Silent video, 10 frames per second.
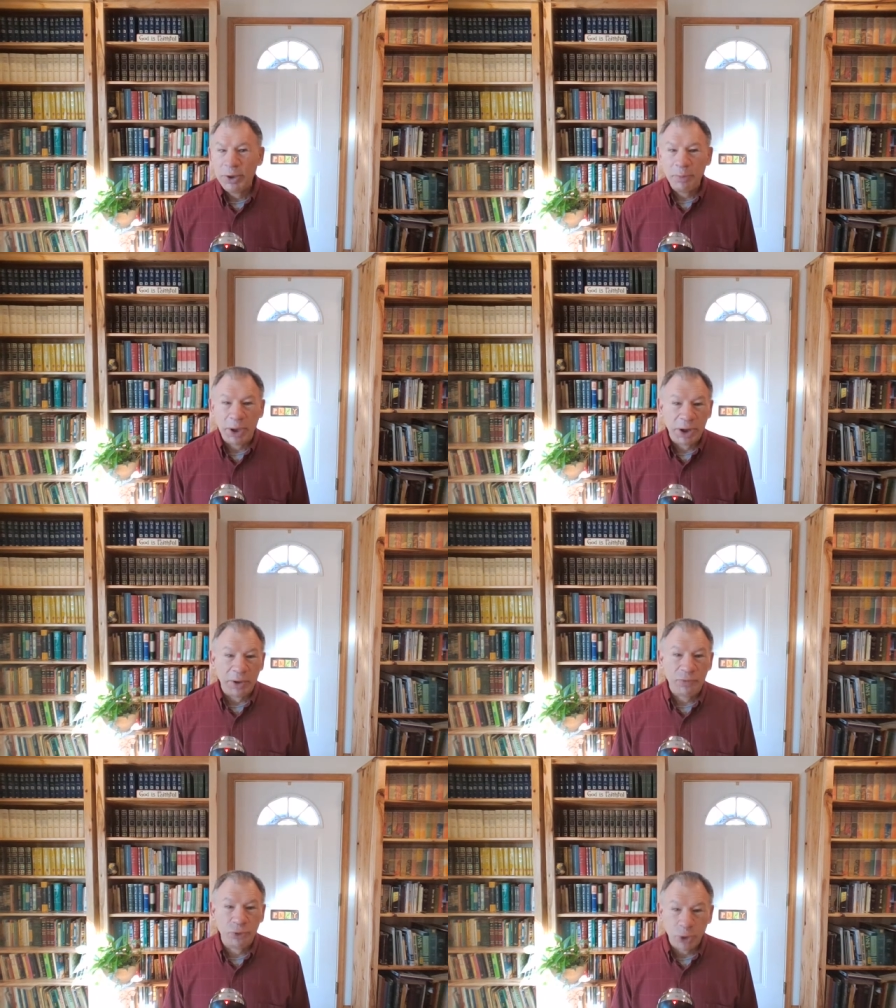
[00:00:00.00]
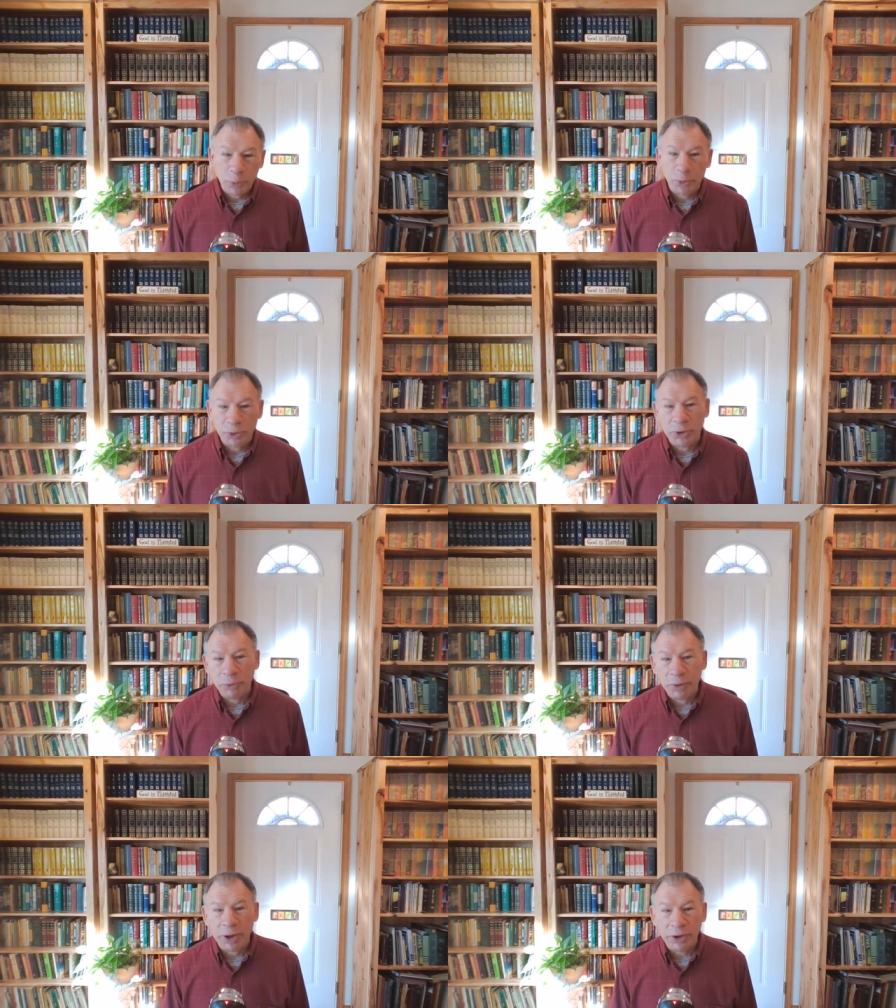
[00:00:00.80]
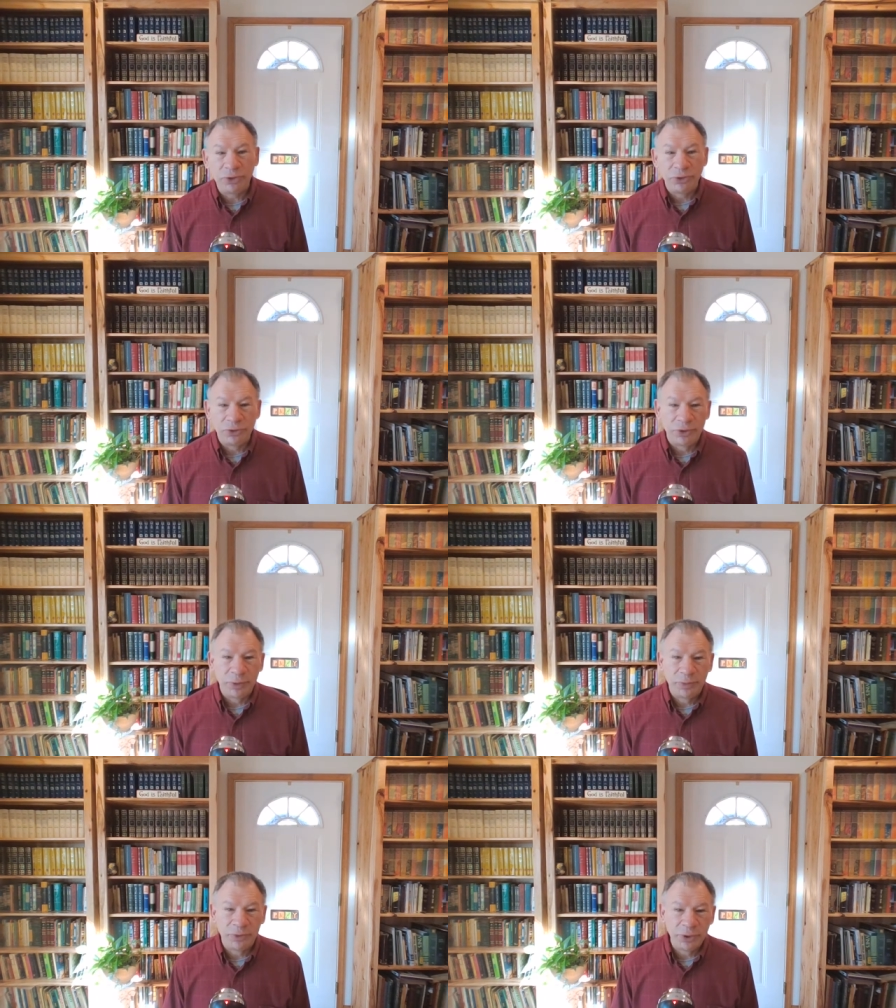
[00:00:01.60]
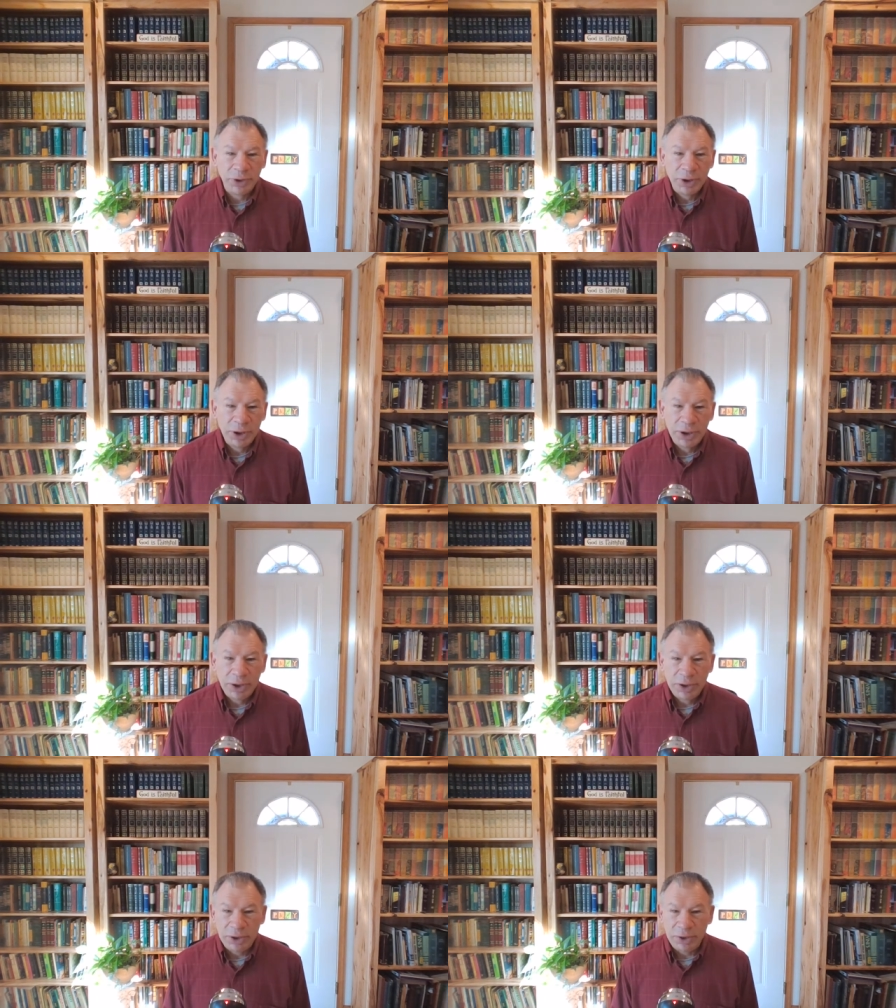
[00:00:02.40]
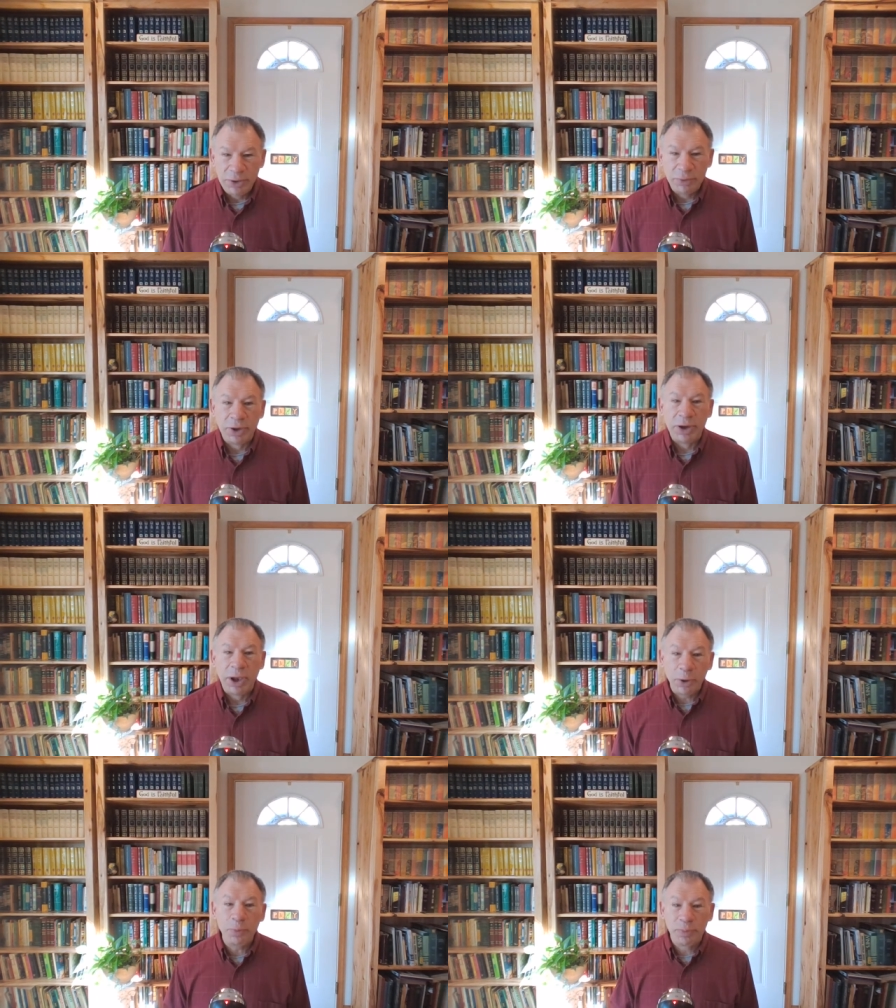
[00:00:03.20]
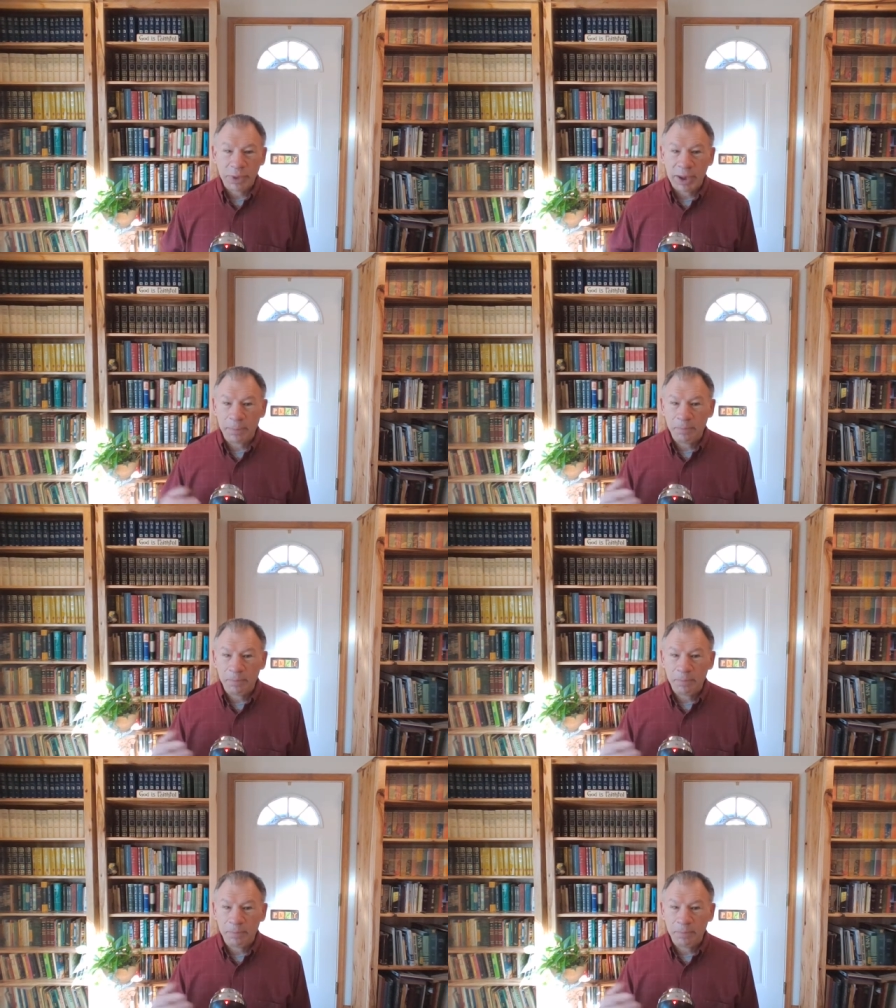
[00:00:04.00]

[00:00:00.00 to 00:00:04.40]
might have trouble in their relationships and you, you can help them